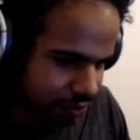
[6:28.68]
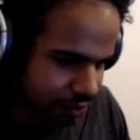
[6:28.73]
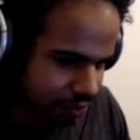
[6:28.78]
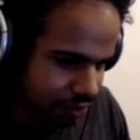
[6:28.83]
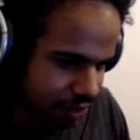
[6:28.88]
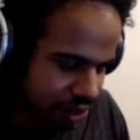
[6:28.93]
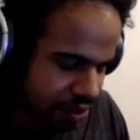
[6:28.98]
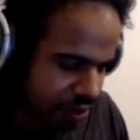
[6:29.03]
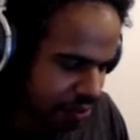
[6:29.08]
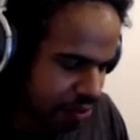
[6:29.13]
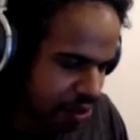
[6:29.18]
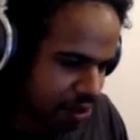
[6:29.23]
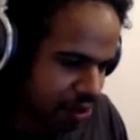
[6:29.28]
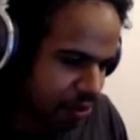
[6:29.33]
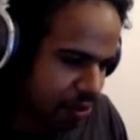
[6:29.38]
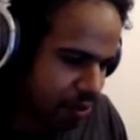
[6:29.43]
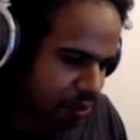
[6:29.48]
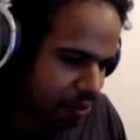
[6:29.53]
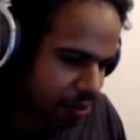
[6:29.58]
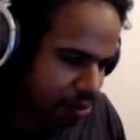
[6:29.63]
Do anyone want to know
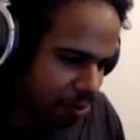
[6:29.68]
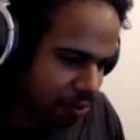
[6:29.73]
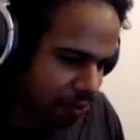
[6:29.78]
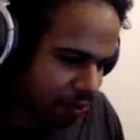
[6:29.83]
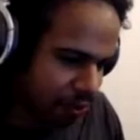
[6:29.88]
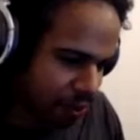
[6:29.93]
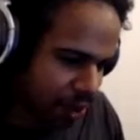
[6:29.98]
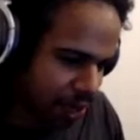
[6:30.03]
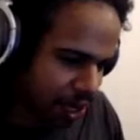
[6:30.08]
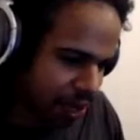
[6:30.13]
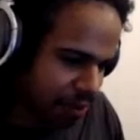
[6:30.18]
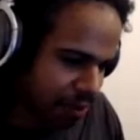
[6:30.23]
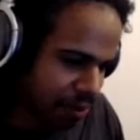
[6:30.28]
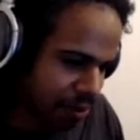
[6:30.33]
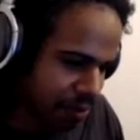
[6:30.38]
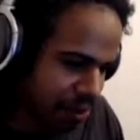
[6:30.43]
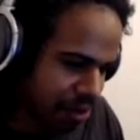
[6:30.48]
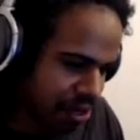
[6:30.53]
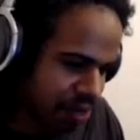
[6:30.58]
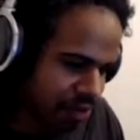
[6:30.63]
what a woman folk is?
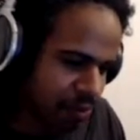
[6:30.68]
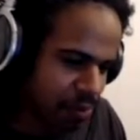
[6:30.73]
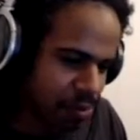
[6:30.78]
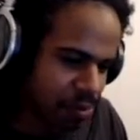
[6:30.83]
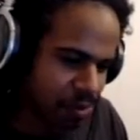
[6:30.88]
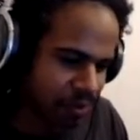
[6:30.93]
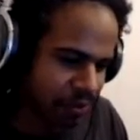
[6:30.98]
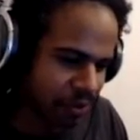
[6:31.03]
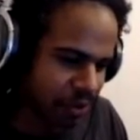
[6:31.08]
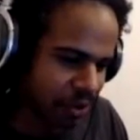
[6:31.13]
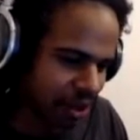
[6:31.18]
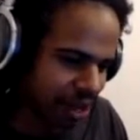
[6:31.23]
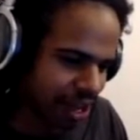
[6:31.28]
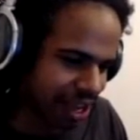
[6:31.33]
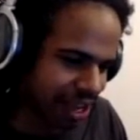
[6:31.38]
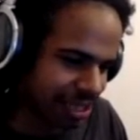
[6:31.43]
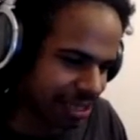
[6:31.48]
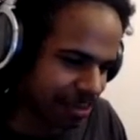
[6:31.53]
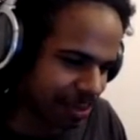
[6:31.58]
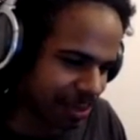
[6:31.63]
What, what is a woman folk,
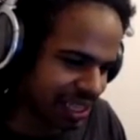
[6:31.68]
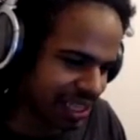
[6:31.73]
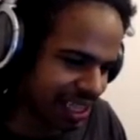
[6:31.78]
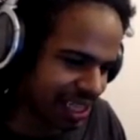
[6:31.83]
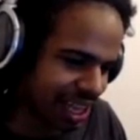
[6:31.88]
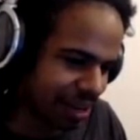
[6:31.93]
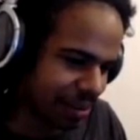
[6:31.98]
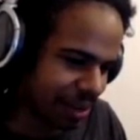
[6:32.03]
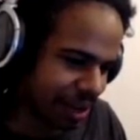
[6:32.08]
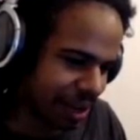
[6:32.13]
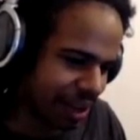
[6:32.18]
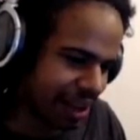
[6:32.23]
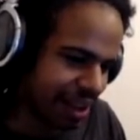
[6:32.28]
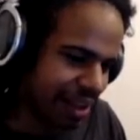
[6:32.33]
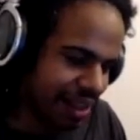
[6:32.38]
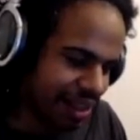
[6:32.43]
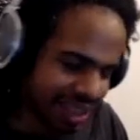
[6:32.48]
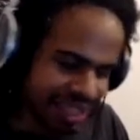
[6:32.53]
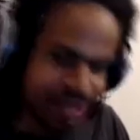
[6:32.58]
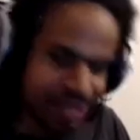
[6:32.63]
guys? Please tell me.
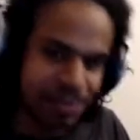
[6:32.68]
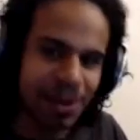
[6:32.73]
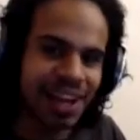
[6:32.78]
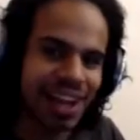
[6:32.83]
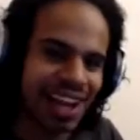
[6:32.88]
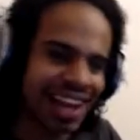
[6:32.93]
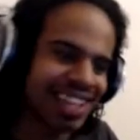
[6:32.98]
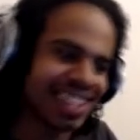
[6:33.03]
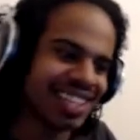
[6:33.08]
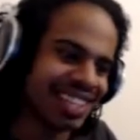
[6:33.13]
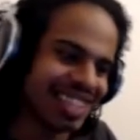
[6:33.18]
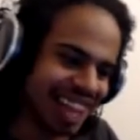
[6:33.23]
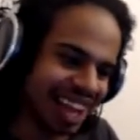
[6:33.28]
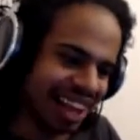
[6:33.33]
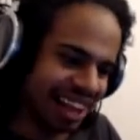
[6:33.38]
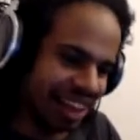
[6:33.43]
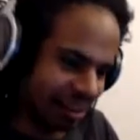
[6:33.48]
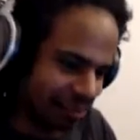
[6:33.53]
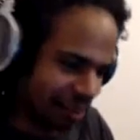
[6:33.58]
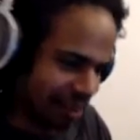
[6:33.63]
This is what guys is
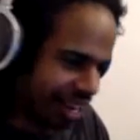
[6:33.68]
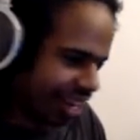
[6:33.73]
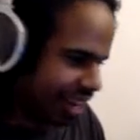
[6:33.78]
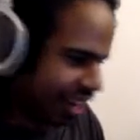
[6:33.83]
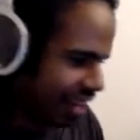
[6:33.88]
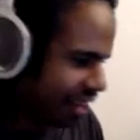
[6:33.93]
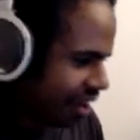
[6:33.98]
telling me.